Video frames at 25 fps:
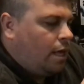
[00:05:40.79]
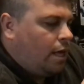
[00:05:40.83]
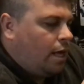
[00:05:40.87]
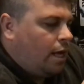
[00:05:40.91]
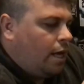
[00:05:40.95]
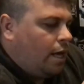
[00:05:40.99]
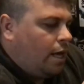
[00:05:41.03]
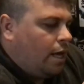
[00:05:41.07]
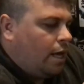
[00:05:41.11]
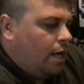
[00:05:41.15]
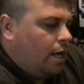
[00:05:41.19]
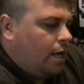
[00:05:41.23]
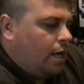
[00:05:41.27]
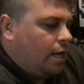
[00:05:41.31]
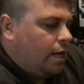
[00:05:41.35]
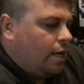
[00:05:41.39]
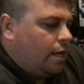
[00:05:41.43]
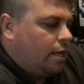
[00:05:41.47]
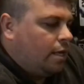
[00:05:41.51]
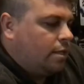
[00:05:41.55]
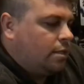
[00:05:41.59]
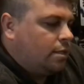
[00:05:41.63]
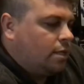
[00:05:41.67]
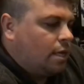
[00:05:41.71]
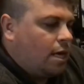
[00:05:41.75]

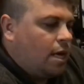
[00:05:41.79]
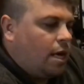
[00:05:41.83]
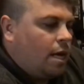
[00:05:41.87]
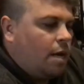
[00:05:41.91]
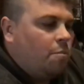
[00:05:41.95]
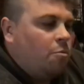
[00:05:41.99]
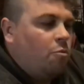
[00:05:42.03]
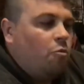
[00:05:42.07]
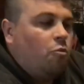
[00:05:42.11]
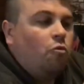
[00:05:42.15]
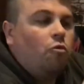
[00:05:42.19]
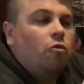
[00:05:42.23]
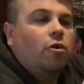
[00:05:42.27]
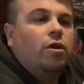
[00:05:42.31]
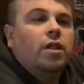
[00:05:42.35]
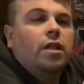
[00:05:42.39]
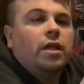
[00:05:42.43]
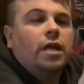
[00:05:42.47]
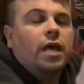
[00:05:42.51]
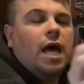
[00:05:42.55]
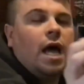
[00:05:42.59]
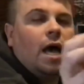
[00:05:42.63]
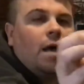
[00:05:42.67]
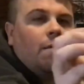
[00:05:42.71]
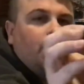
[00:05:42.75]
And I'm really
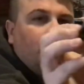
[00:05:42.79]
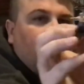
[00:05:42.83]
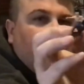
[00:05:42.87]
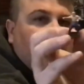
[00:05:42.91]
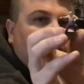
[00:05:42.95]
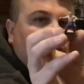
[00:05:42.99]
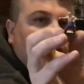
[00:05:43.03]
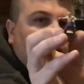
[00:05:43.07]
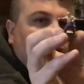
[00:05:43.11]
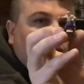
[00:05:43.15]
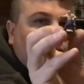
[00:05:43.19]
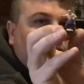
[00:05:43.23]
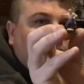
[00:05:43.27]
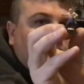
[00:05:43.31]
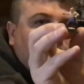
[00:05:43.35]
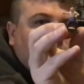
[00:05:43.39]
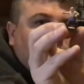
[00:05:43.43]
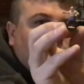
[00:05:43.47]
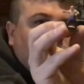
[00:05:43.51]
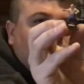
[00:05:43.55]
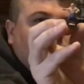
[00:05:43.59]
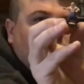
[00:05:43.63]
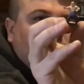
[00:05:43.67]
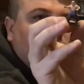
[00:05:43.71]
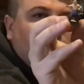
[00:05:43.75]
happy with how that
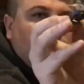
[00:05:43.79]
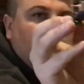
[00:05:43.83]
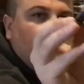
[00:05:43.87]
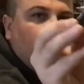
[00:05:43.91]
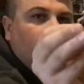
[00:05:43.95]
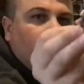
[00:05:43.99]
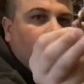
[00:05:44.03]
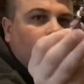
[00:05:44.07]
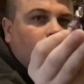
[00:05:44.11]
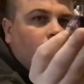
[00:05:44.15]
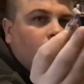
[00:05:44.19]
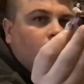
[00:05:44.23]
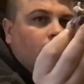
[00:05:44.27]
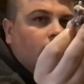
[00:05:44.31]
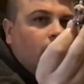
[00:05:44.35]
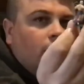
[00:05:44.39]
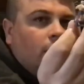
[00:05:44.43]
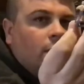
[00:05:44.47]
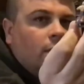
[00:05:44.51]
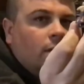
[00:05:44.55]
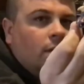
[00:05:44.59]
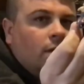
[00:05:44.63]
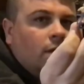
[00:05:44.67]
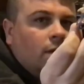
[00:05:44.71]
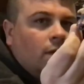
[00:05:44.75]
turned out.
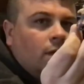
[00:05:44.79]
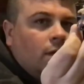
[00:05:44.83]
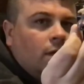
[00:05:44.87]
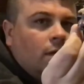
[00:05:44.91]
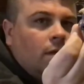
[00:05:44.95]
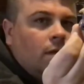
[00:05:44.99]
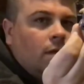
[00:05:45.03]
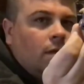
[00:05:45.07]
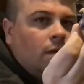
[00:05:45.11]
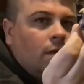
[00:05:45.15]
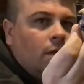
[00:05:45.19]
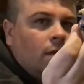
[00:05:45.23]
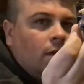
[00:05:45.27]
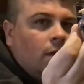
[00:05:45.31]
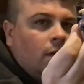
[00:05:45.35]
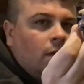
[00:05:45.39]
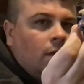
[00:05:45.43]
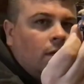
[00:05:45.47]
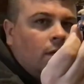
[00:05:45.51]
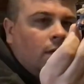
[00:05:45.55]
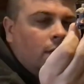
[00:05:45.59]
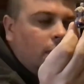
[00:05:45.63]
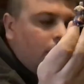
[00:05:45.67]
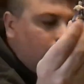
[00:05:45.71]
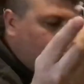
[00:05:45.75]

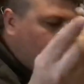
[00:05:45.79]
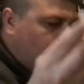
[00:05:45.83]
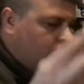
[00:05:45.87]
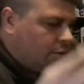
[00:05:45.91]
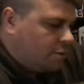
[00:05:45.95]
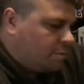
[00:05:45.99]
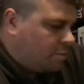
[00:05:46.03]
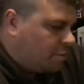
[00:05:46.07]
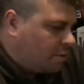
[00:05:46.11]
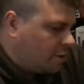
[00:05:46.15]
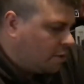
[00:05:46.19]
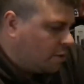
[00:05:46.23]
He was pretty